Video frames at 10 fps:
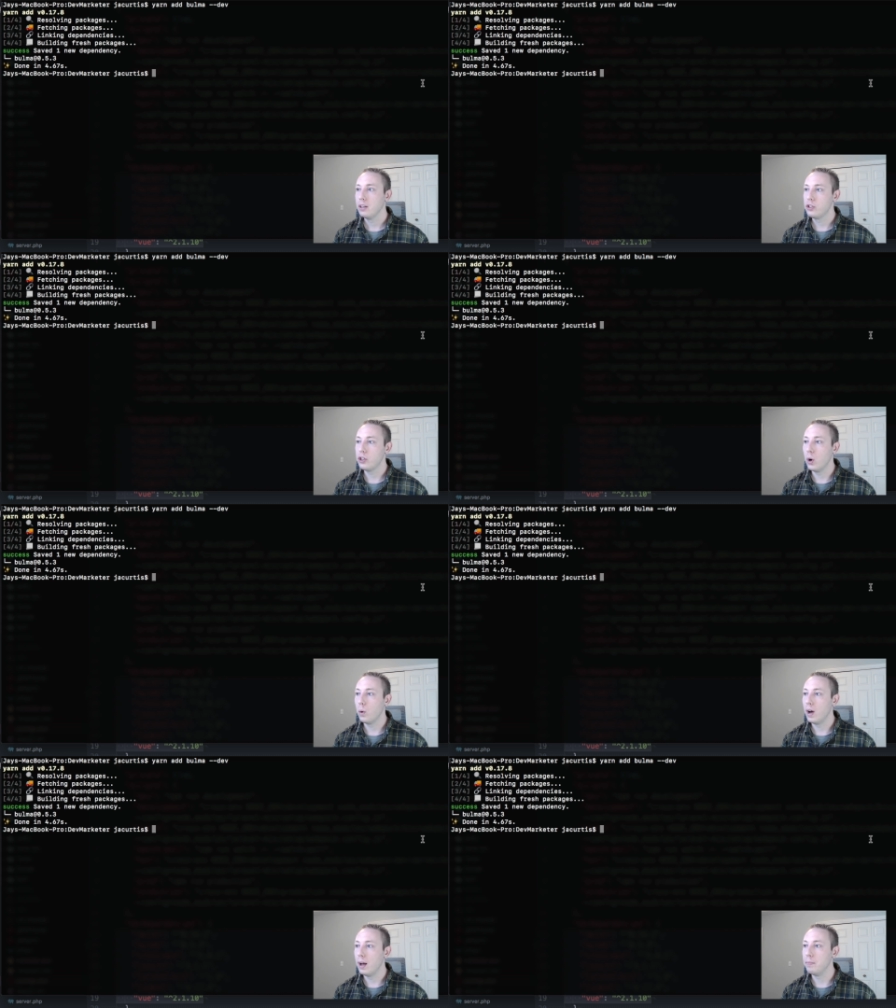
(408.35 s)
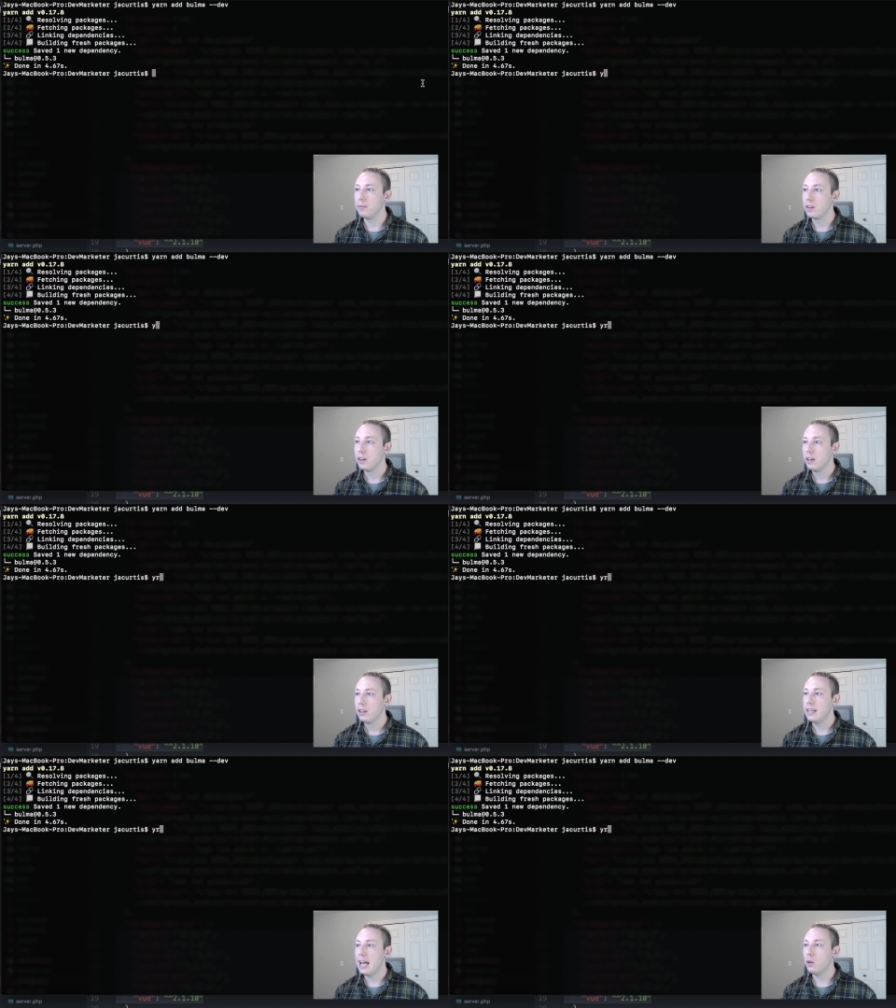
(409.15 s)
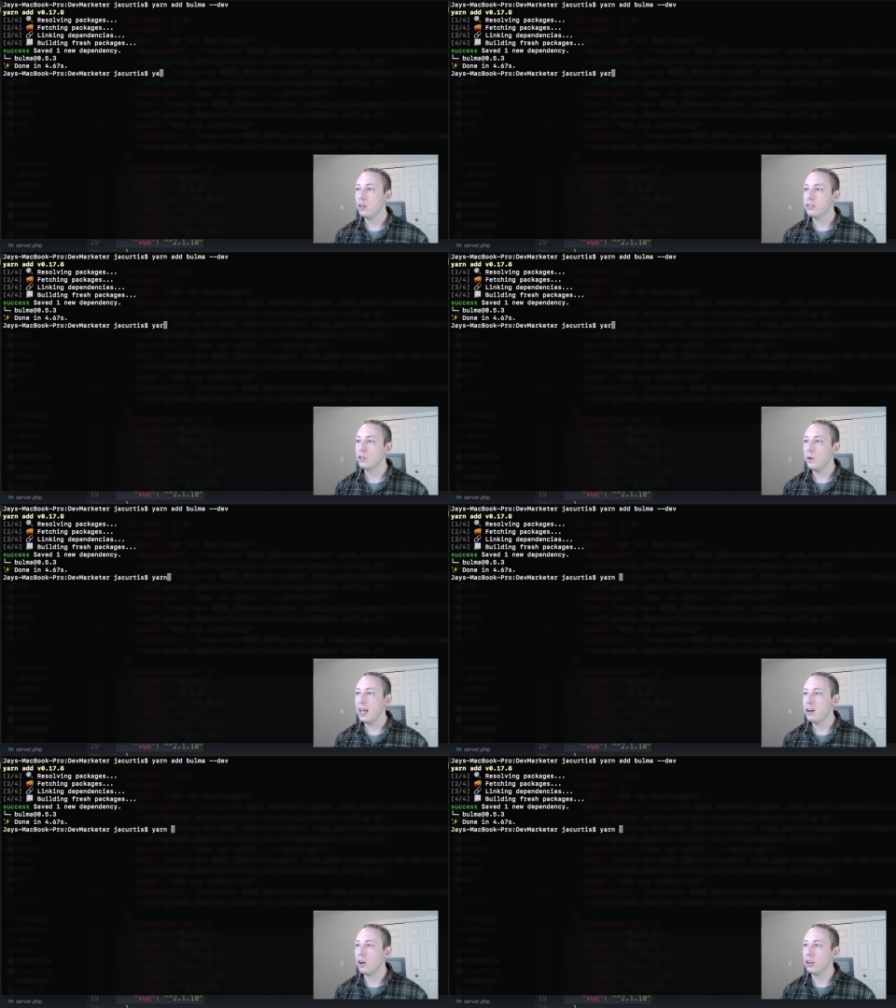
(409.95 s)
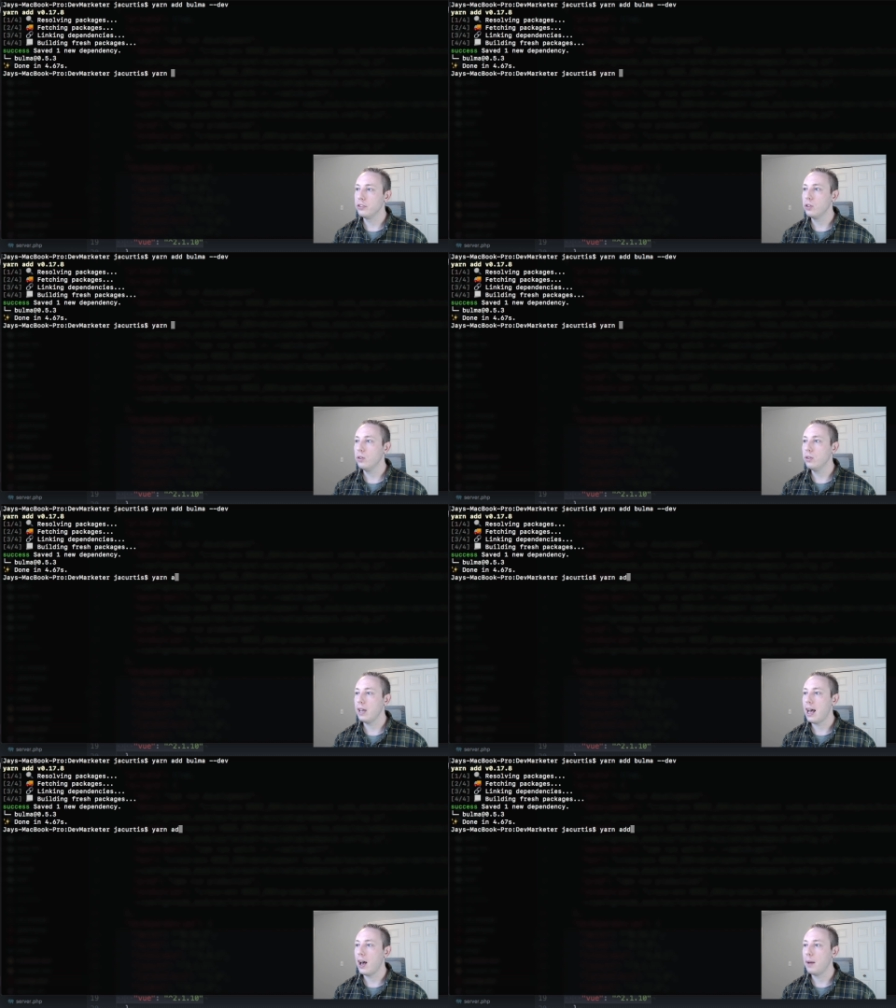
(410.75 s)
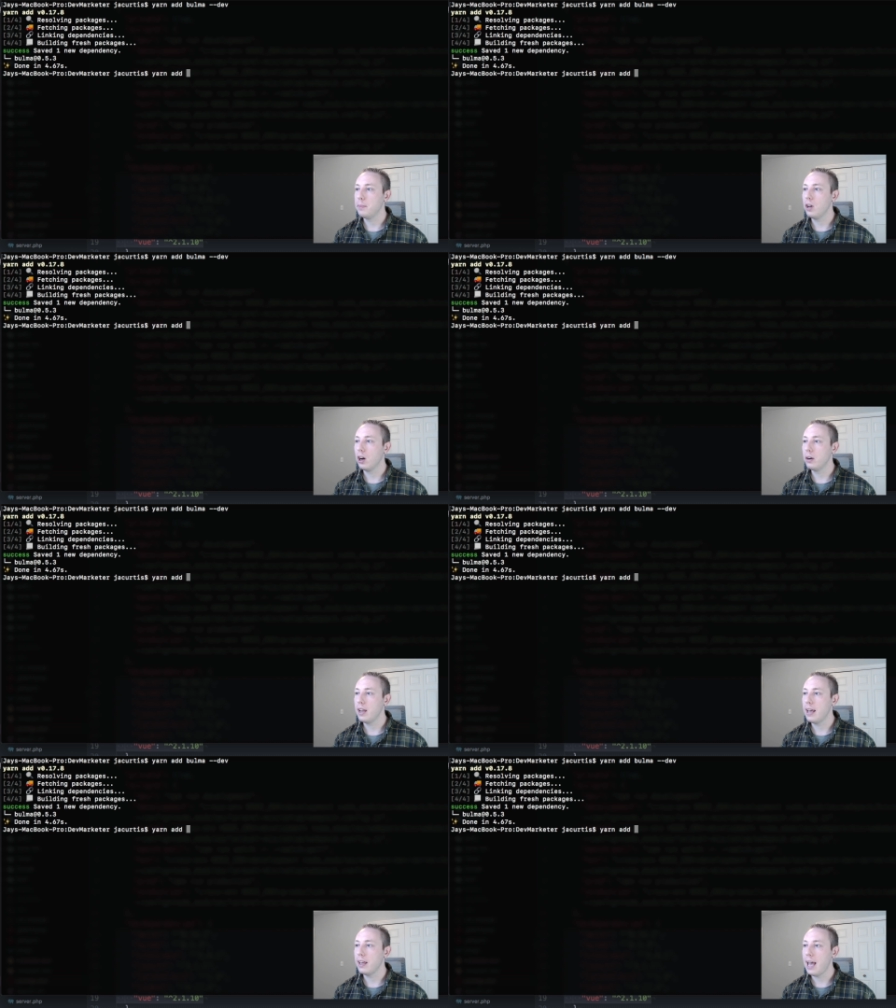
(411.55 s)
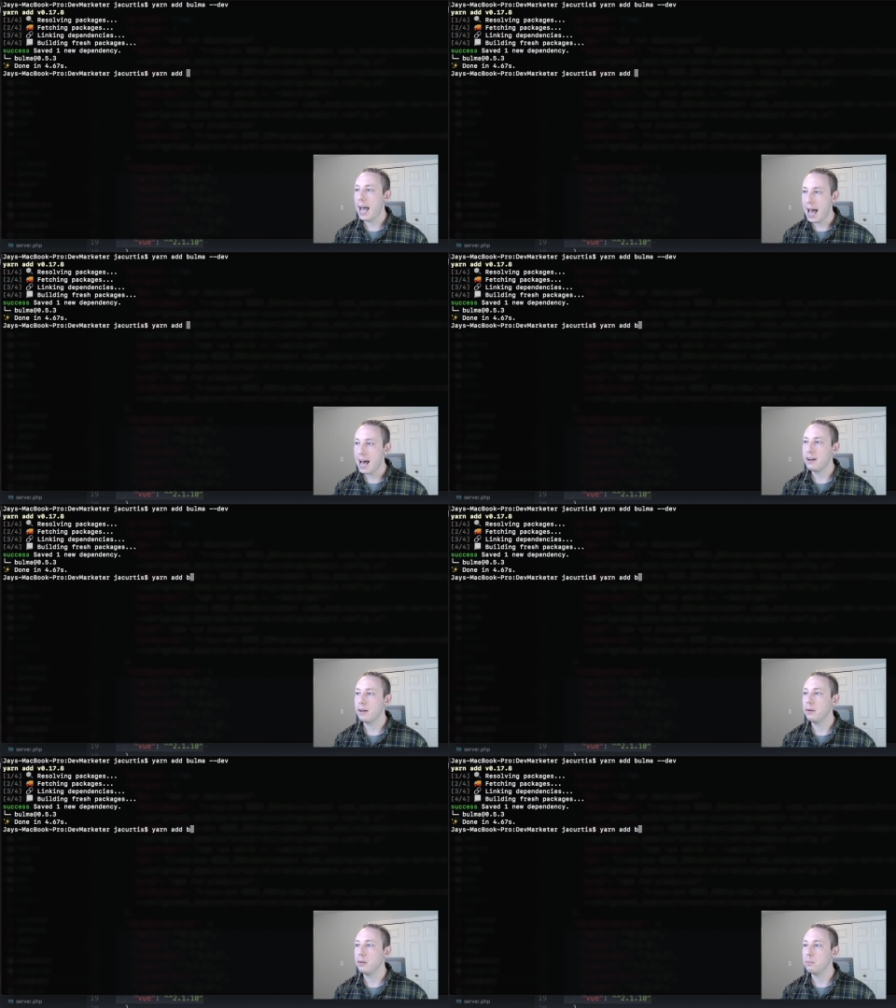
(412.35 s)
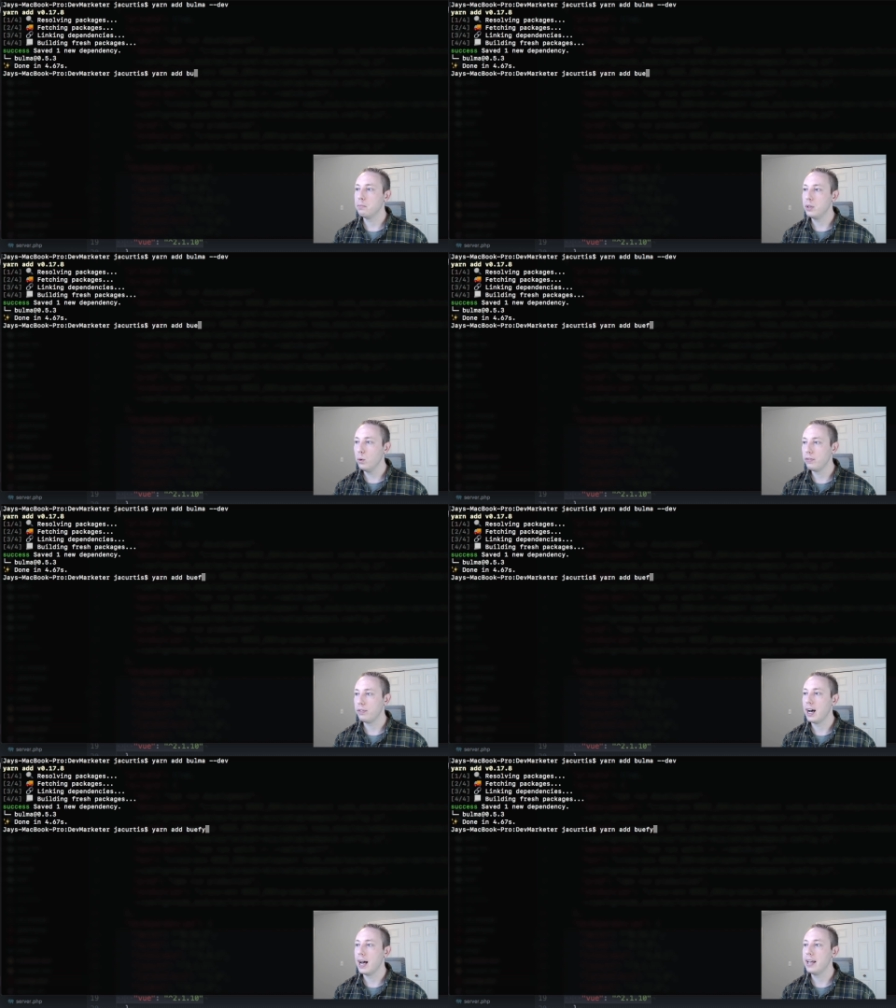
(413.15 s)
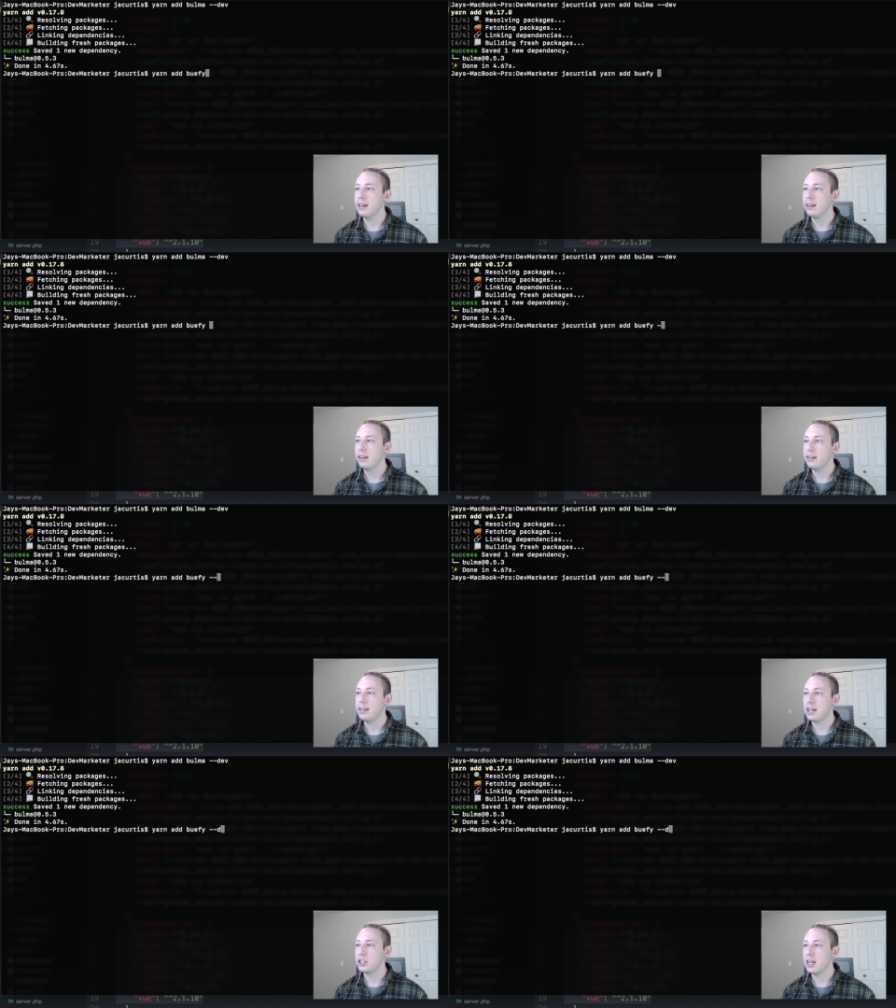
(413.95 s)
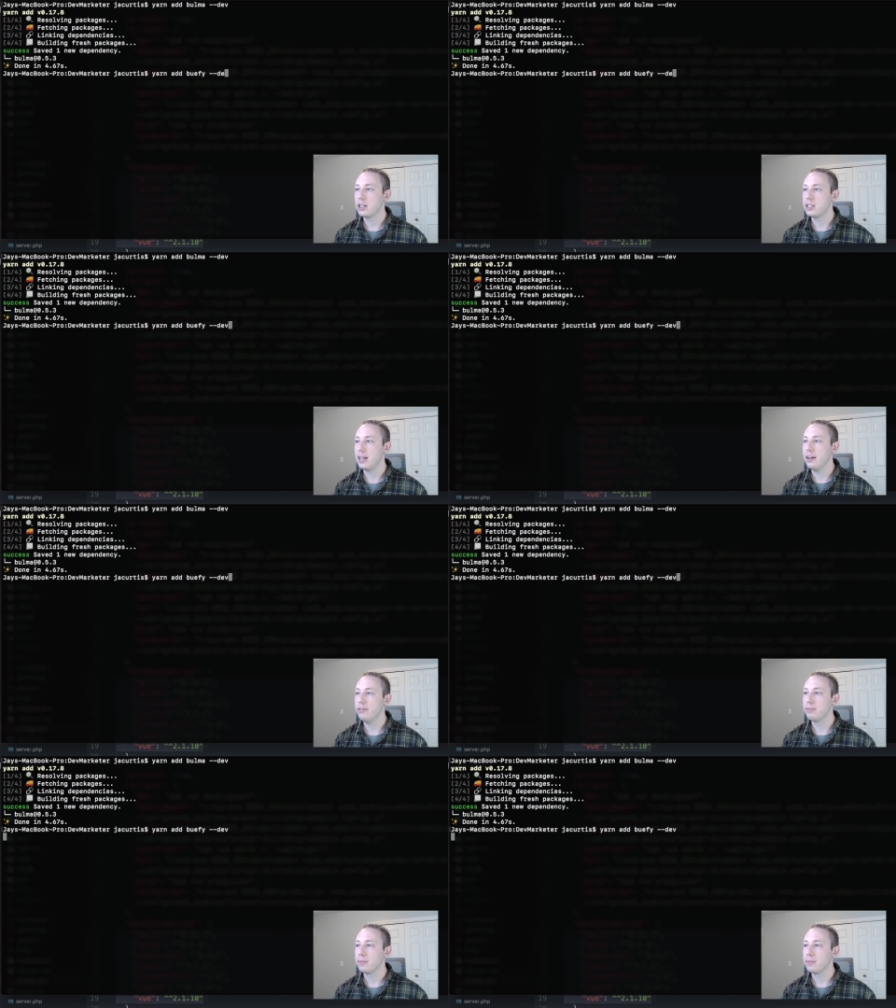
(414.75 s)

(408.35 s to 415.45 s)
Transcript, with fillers: So um, now let's go ahead and also um, yarn add Buefy dash dash dev.